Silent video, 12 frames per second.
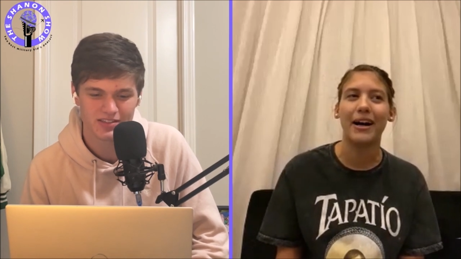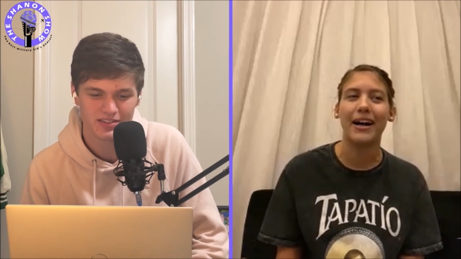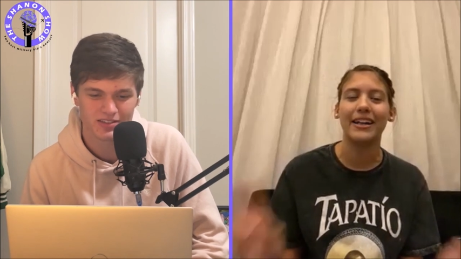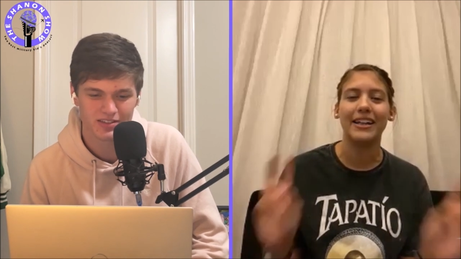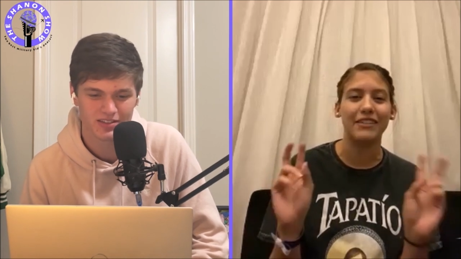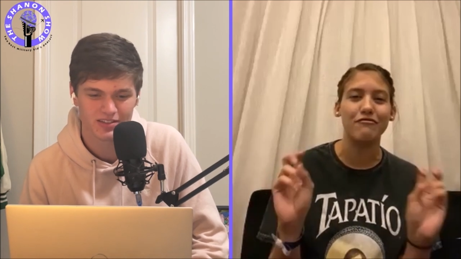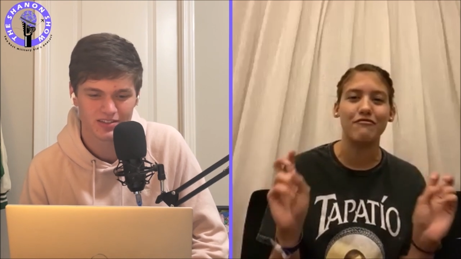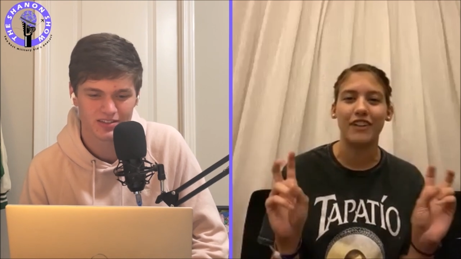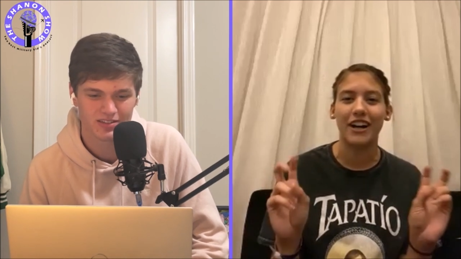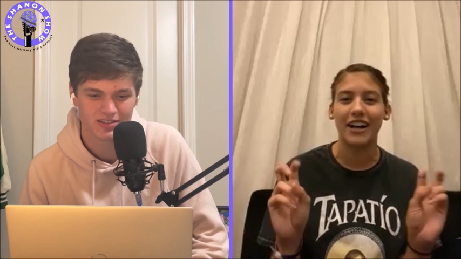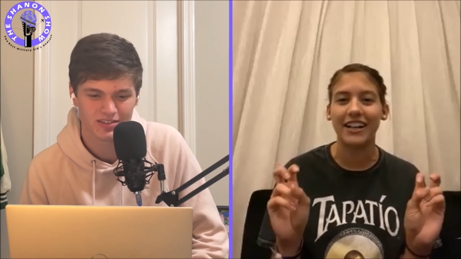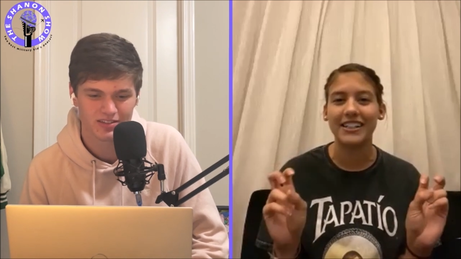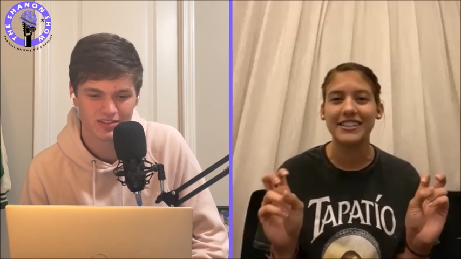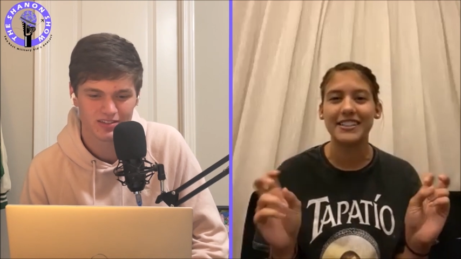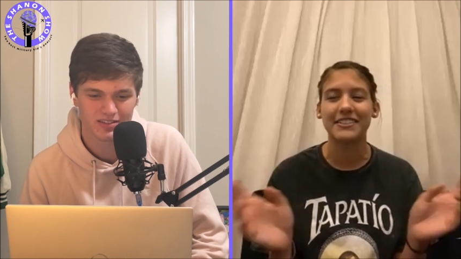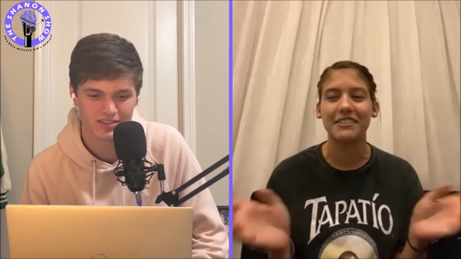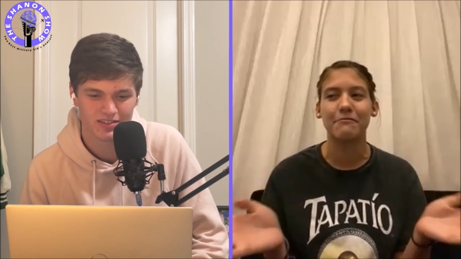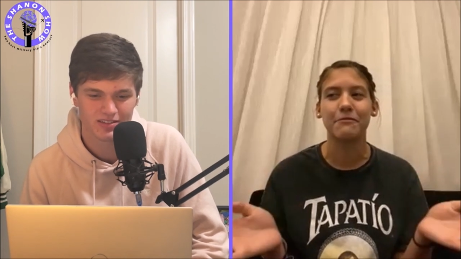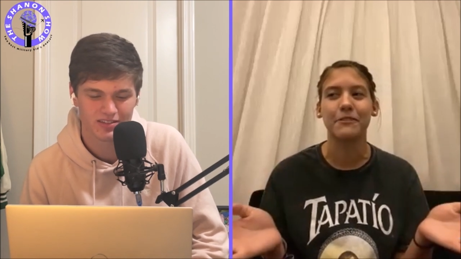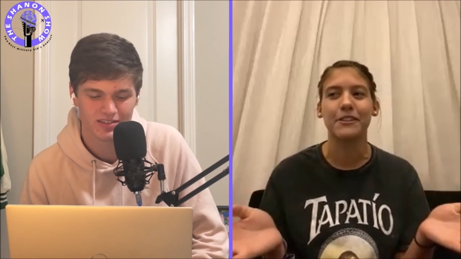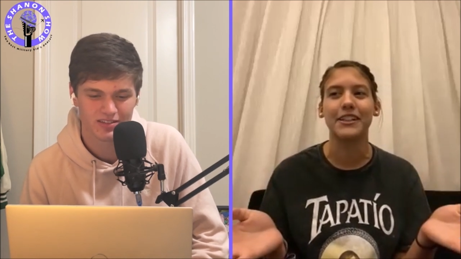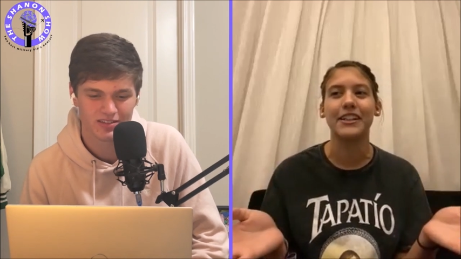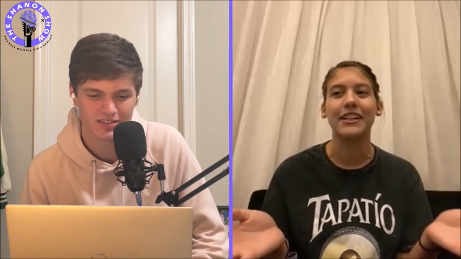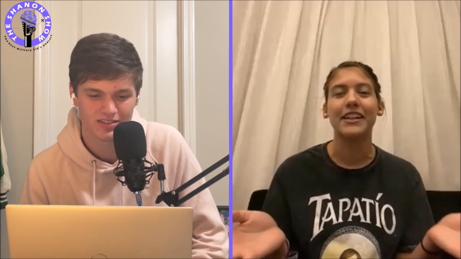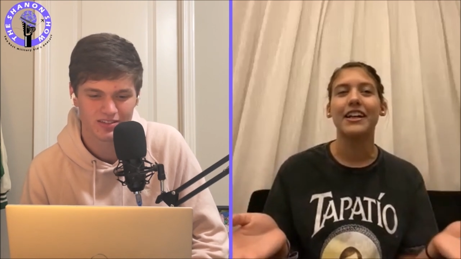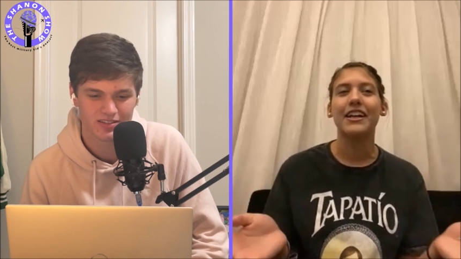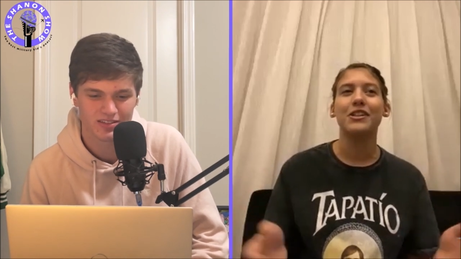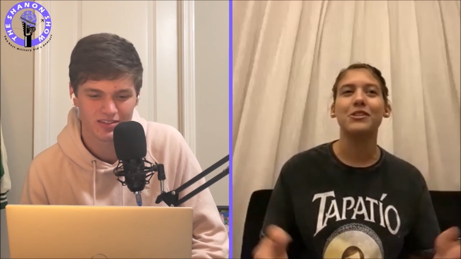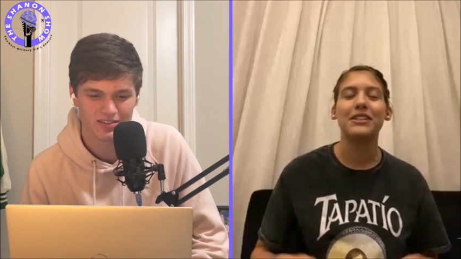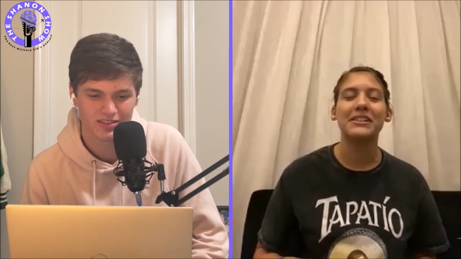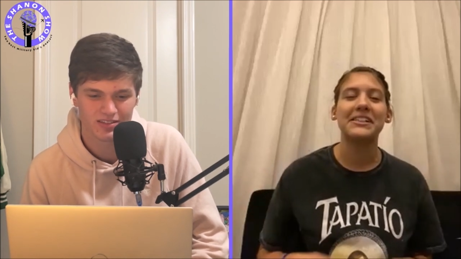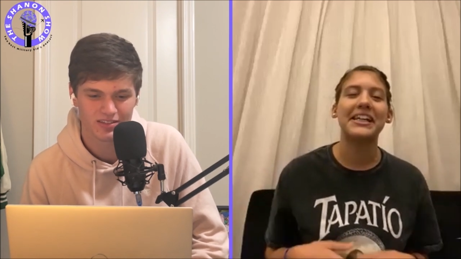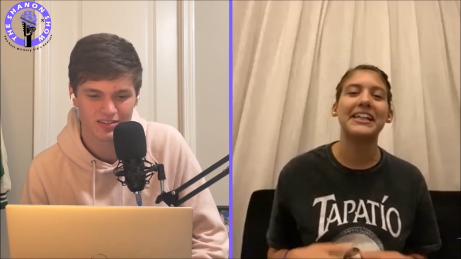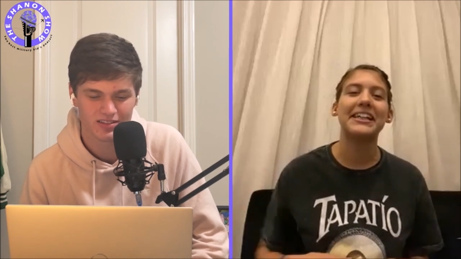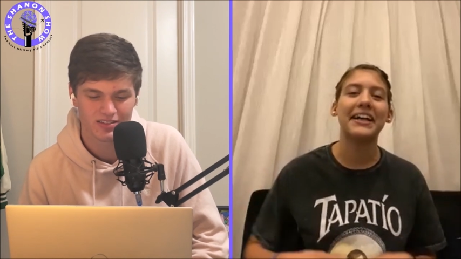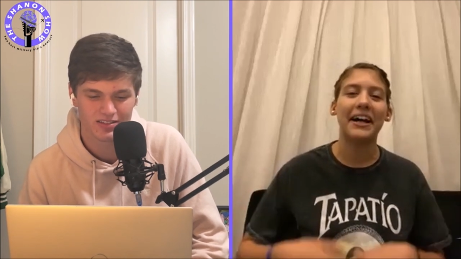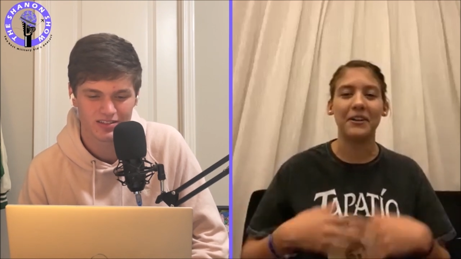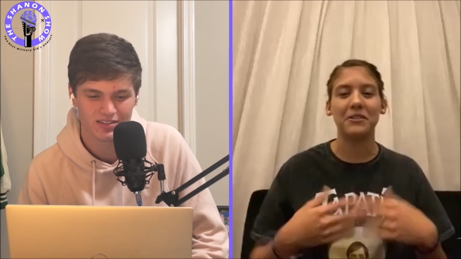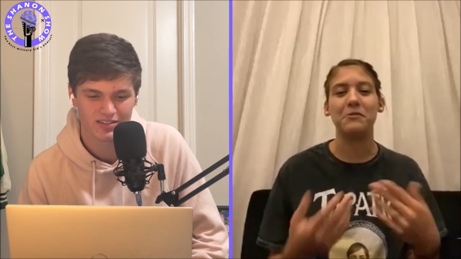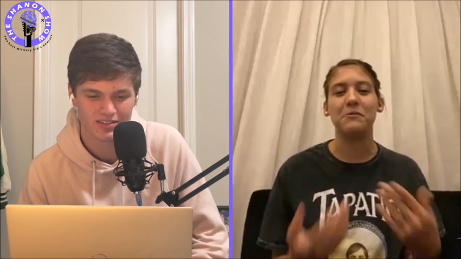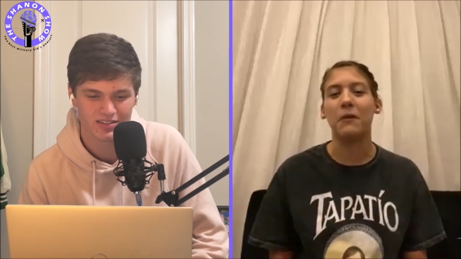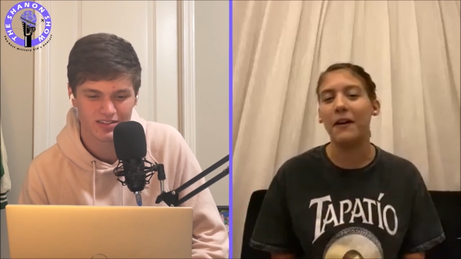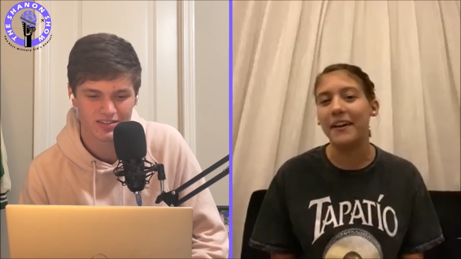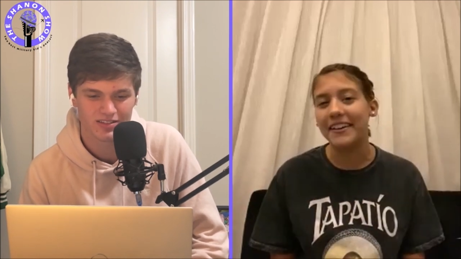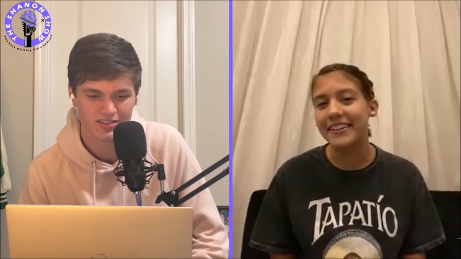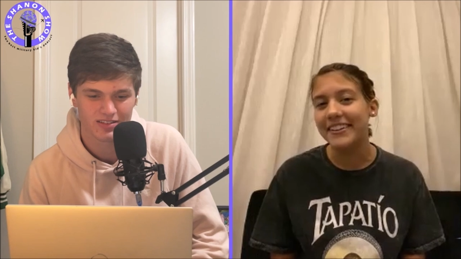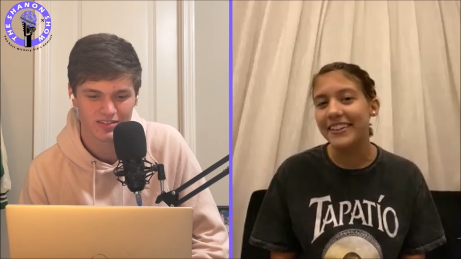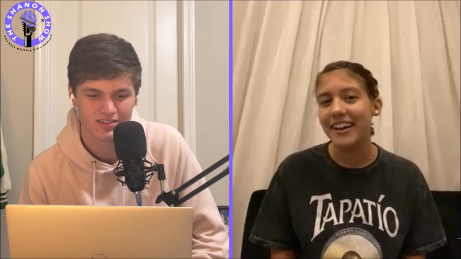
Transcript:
Speaker 1: sense. Isn't really you can take it how you want.